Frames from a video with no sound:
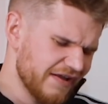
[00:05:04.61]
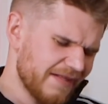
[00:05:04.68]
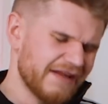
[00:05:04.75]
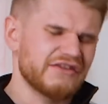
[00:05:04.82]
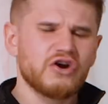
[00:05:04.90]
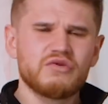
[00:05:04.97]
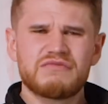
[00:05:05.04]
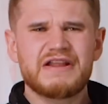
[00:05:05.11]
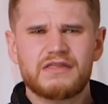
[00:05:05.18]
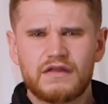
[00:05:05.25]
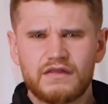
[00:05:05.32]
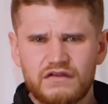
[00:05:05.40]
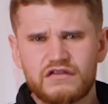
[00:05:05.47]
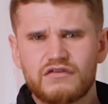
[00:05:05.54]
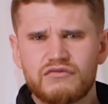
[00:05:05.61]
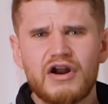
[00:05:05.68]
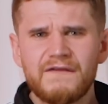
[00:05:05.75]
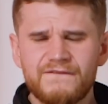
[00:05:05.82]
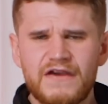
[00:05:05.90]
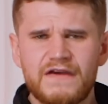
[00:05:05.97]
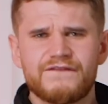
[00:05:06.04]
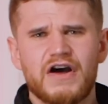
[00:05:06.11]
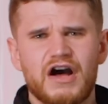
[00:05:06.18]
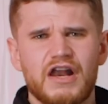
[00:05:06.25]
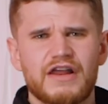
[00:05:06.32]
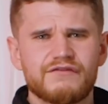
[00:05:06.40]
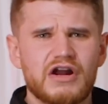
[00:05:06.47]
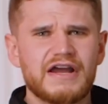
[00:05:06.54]
I don't really think this is the right fit for
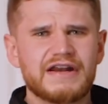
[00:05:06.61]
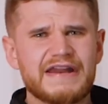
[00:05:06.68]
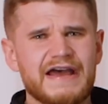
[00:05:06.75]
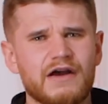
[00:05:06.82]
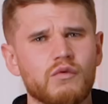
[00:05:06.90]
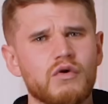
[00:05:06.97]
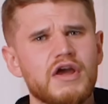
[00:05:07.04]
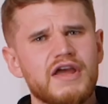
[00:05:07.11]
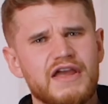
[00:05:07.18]
Haaland right now.